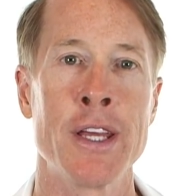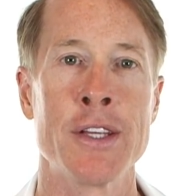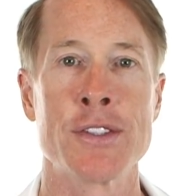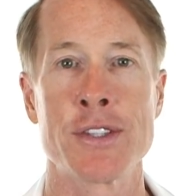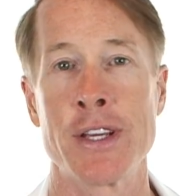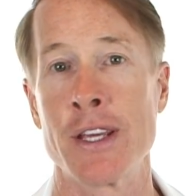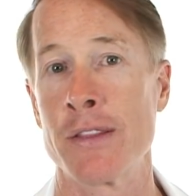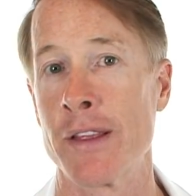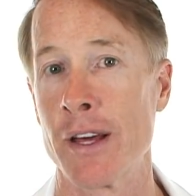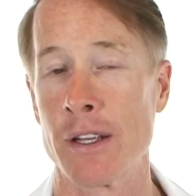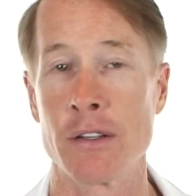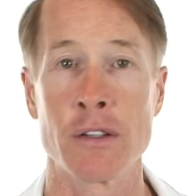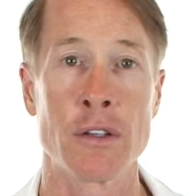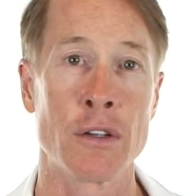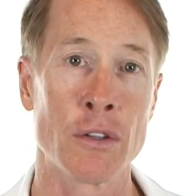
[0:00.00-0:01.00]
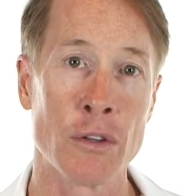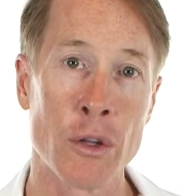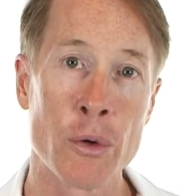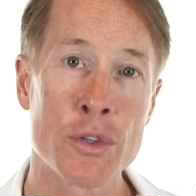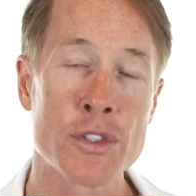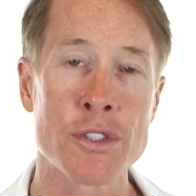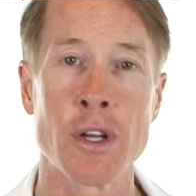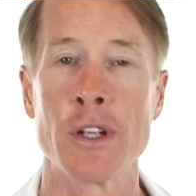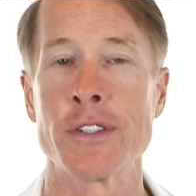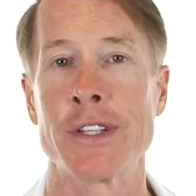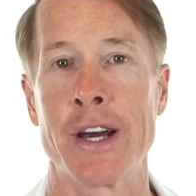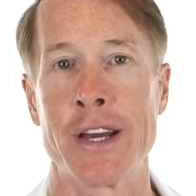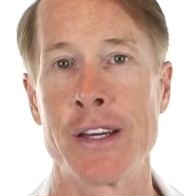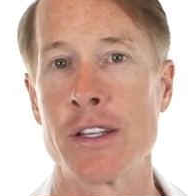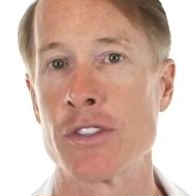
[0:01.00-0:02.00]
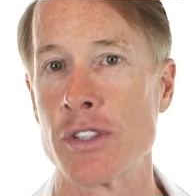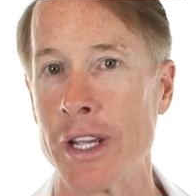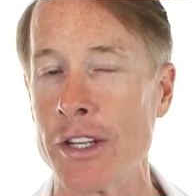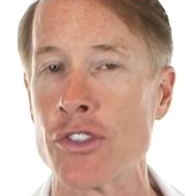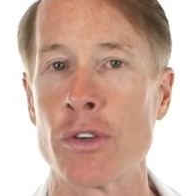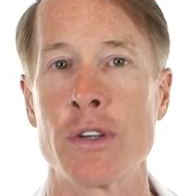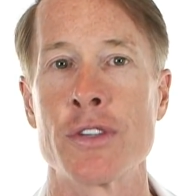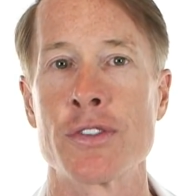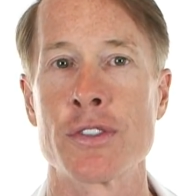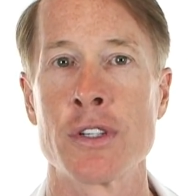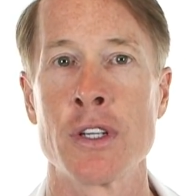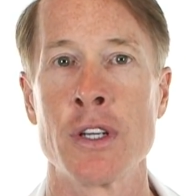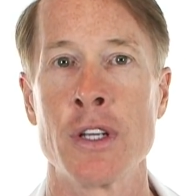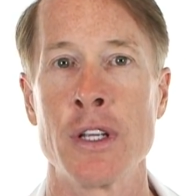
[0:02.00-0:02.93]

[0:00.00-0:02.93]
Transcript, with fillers: saying that a low salt diet is dangerous